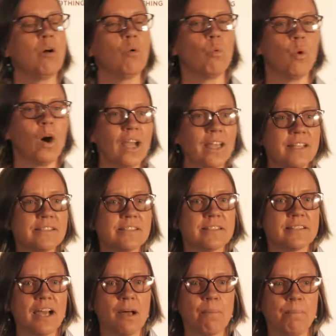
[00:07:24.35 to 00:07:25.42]
Why is
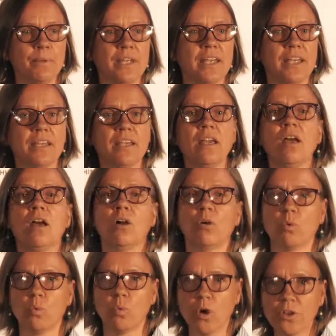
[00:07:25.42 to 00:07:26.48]
it happening?
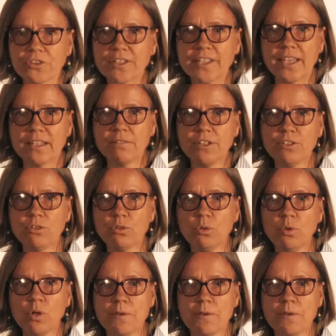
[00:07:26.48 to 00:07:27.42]
What can we do?